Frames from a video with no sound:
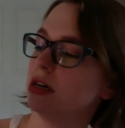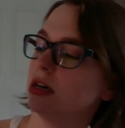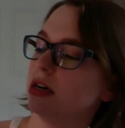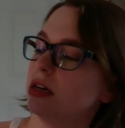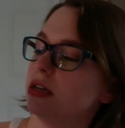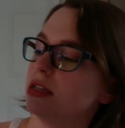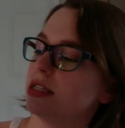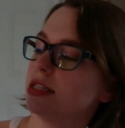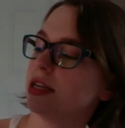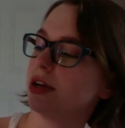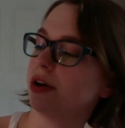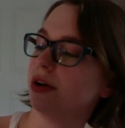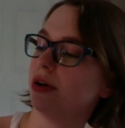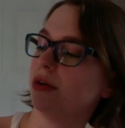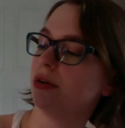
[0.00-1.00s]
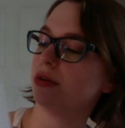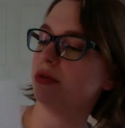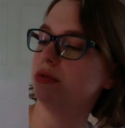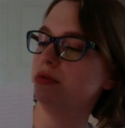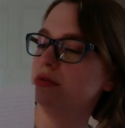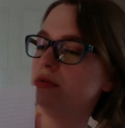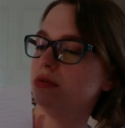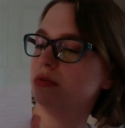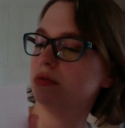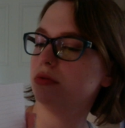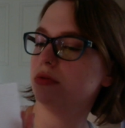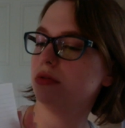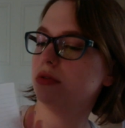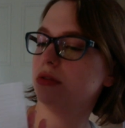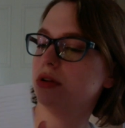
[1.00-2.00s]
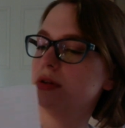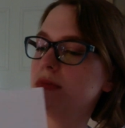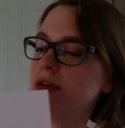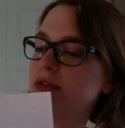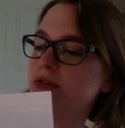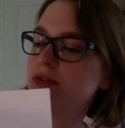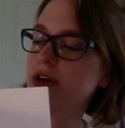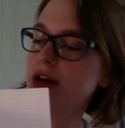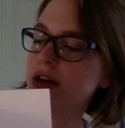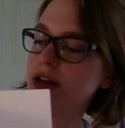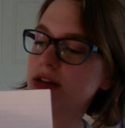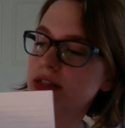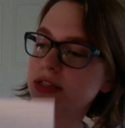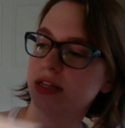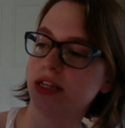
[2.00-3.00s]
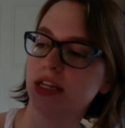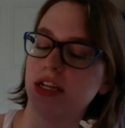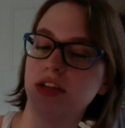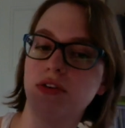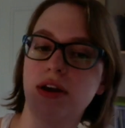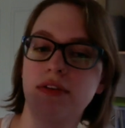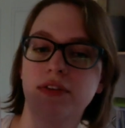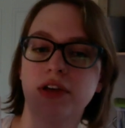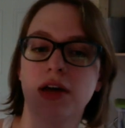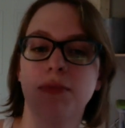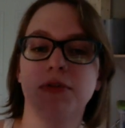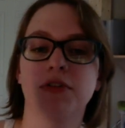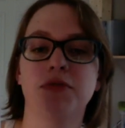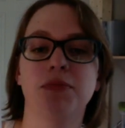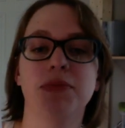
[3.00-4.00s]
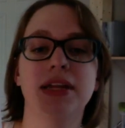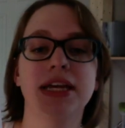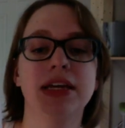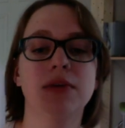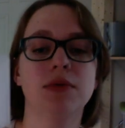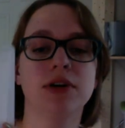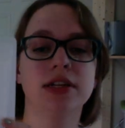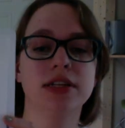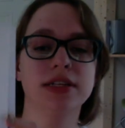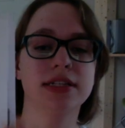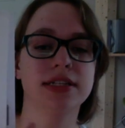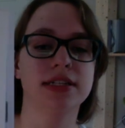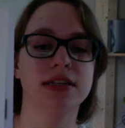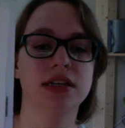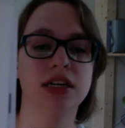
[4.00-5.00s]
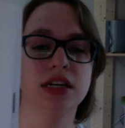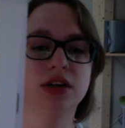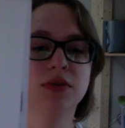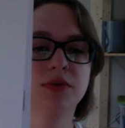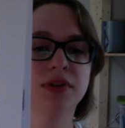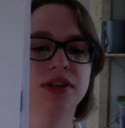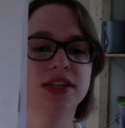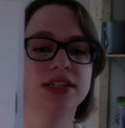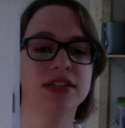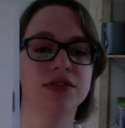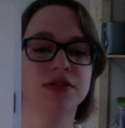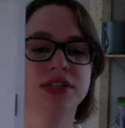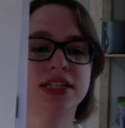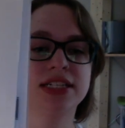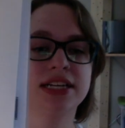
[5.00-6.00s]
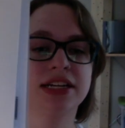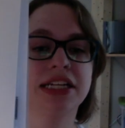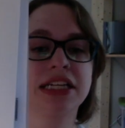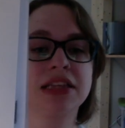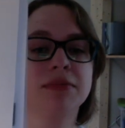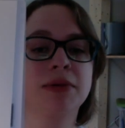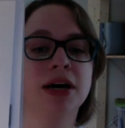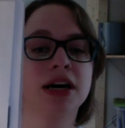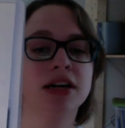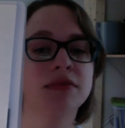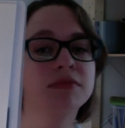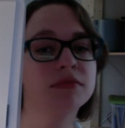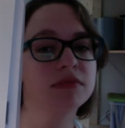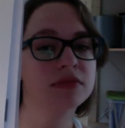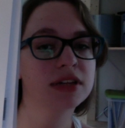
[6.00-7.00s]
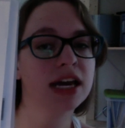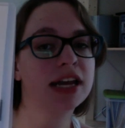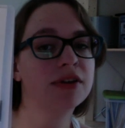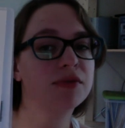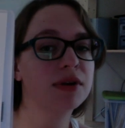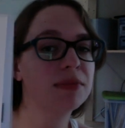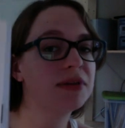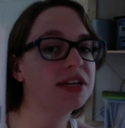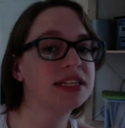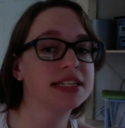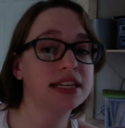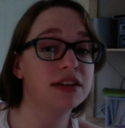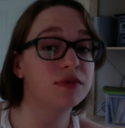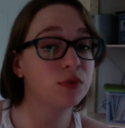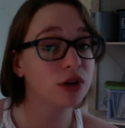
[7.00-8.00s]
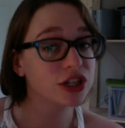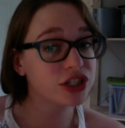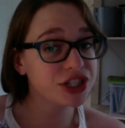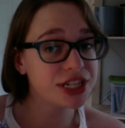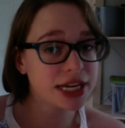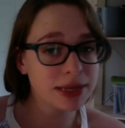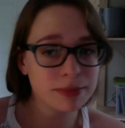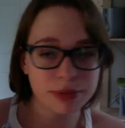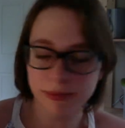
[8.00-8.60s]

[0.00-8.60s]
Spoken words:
So, let me find. And then you have a couple of blank ones with this little detail at the bottom, kind of reminiscent of washi tape.